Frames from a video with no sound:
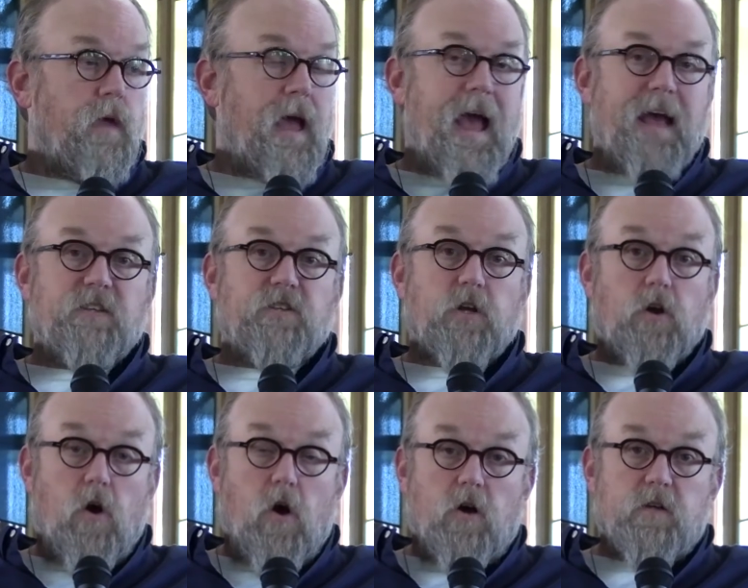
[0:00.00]
As to
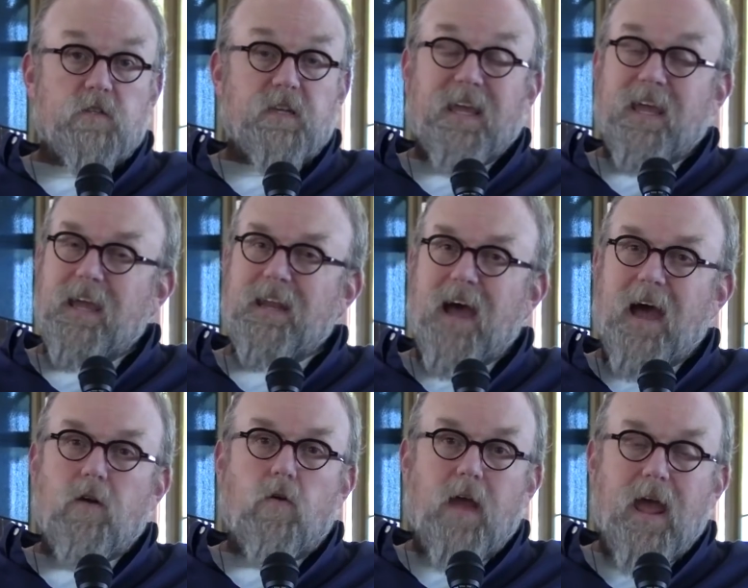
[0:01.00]
cost, again,
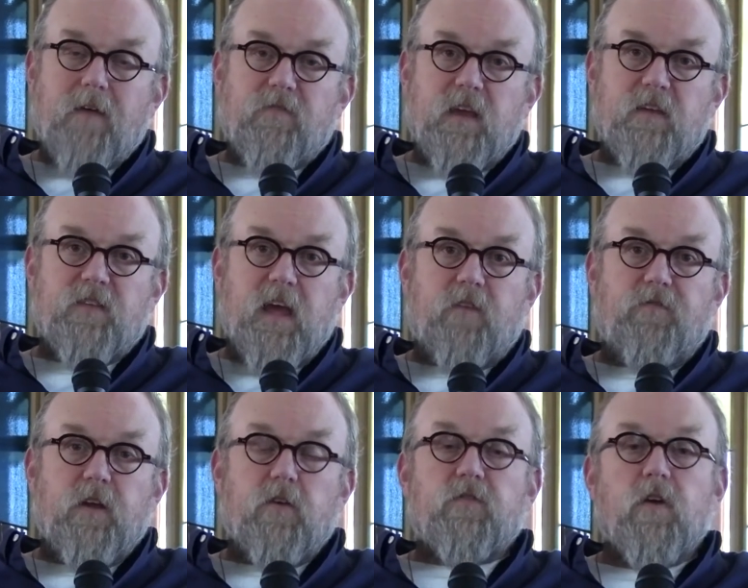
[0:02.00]
I don't have the exact
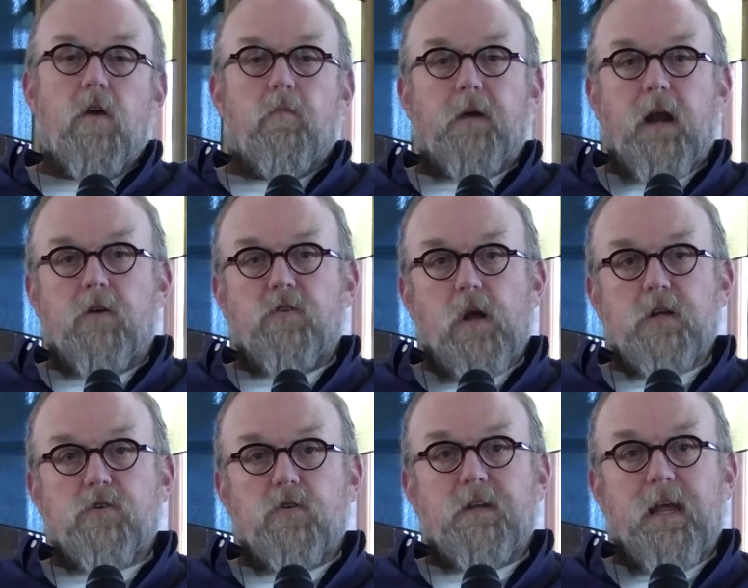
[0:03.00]
figures, but our
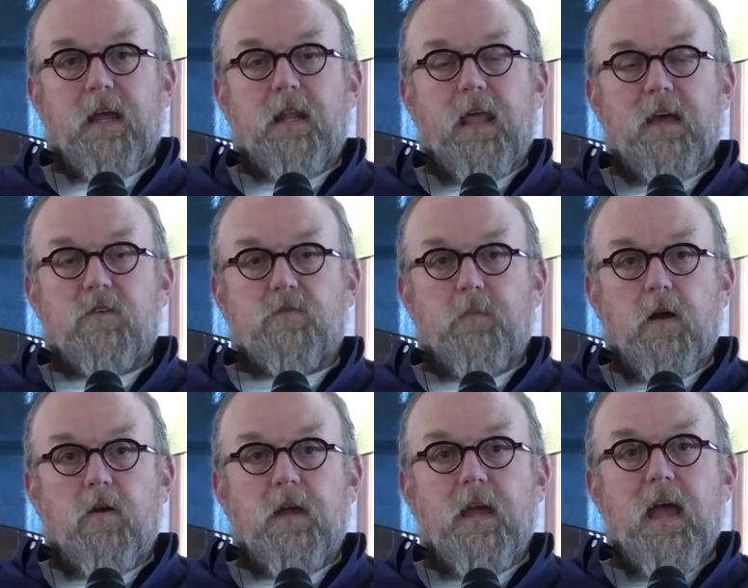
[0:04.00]
treasurer, Dan
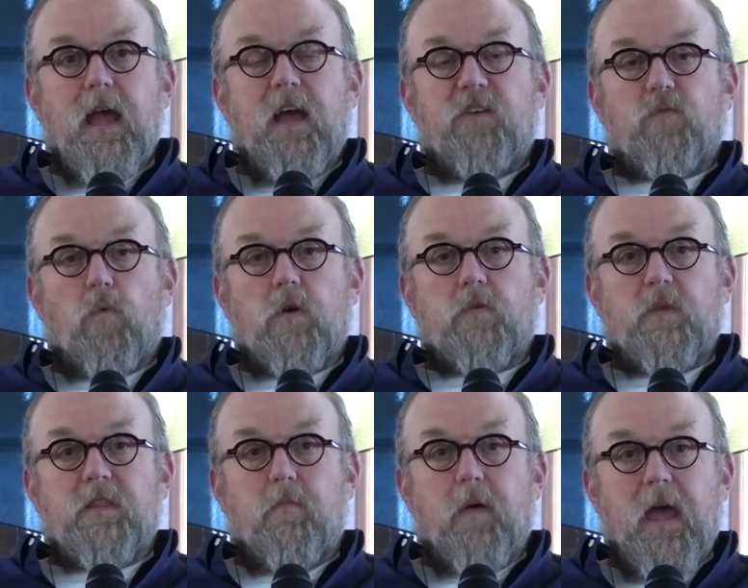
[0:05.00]
Lounsbury, has worked
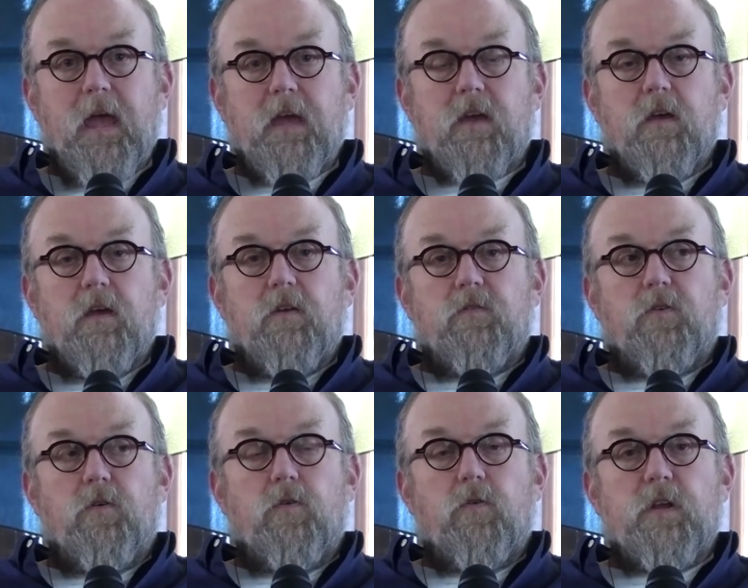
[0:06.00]
with the bank
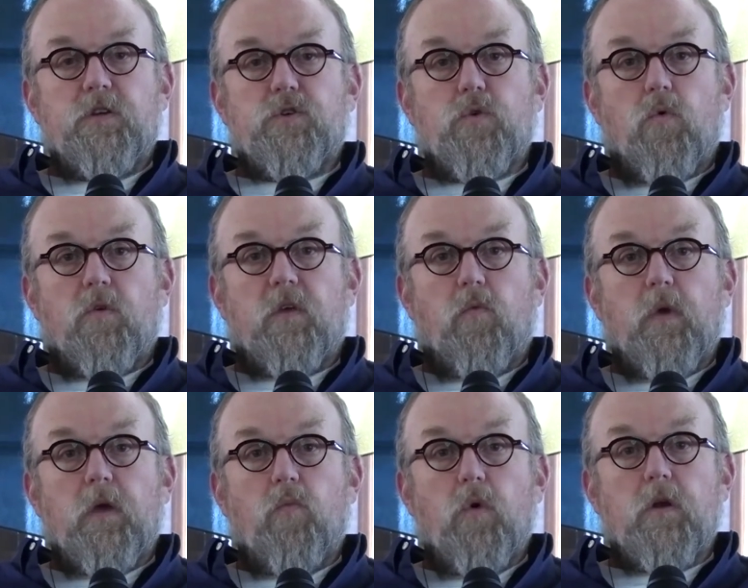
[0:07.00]
to ensure that
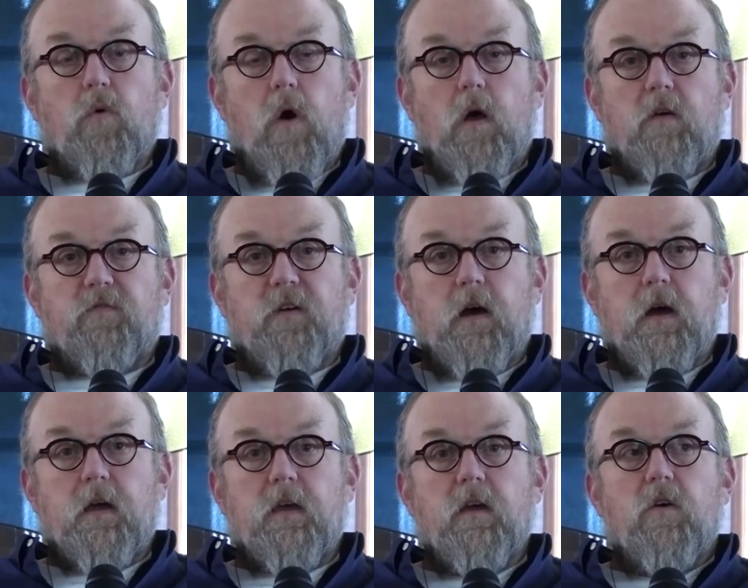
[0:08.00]
we would qualify